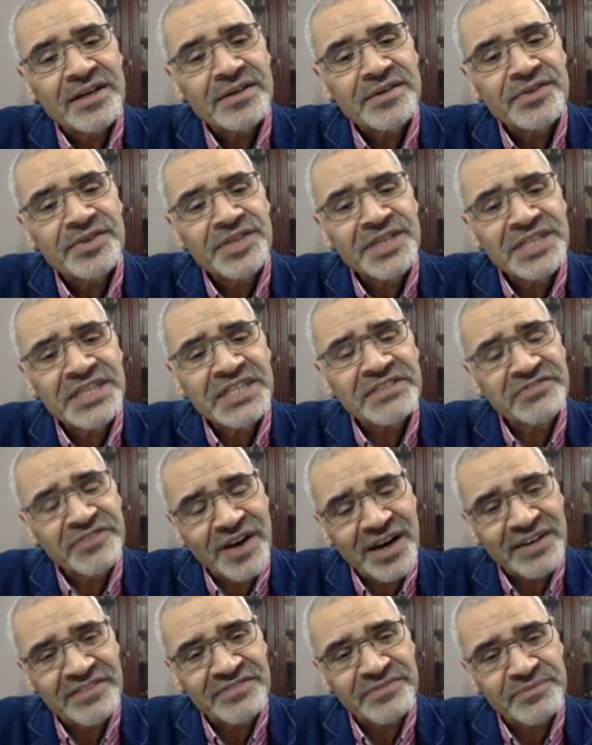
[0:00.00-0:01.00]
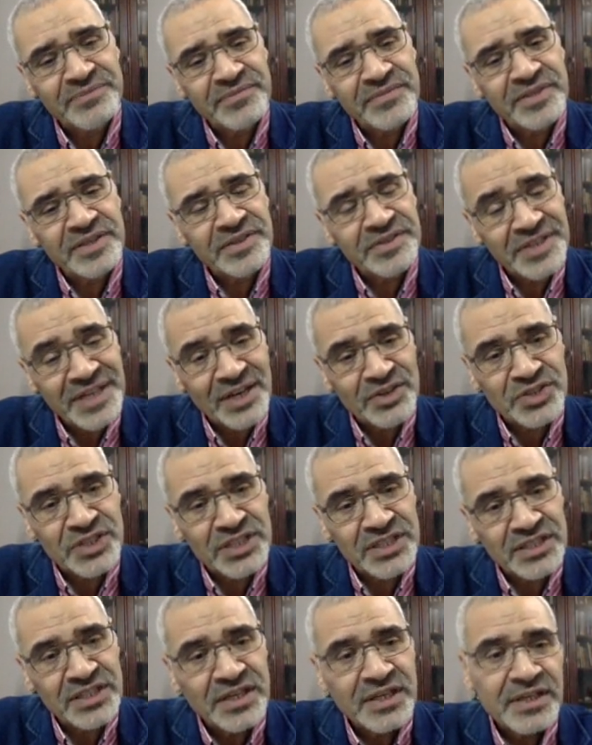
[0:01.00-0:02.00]

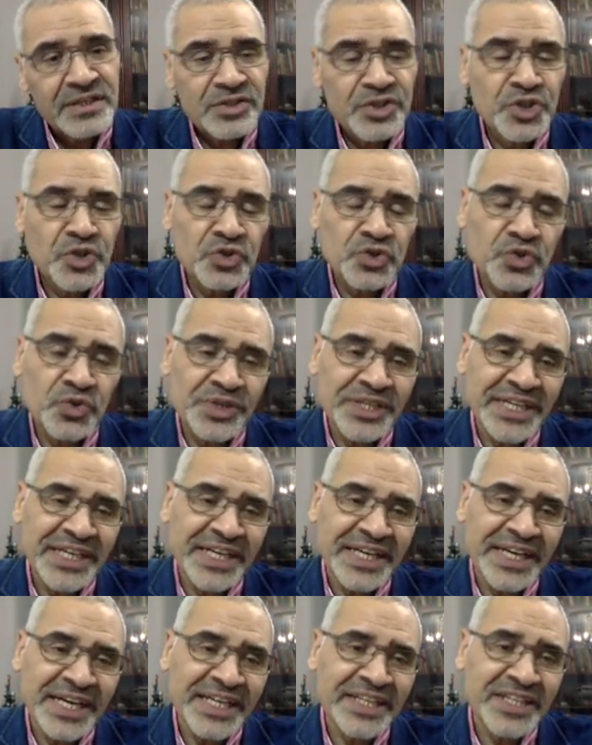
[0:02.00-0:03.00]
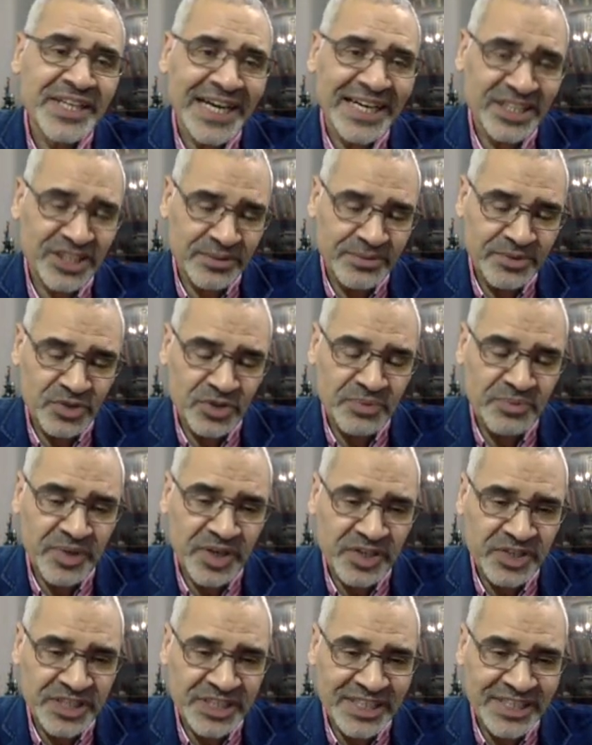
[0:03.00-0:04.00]
35,000 due to the interaction between births,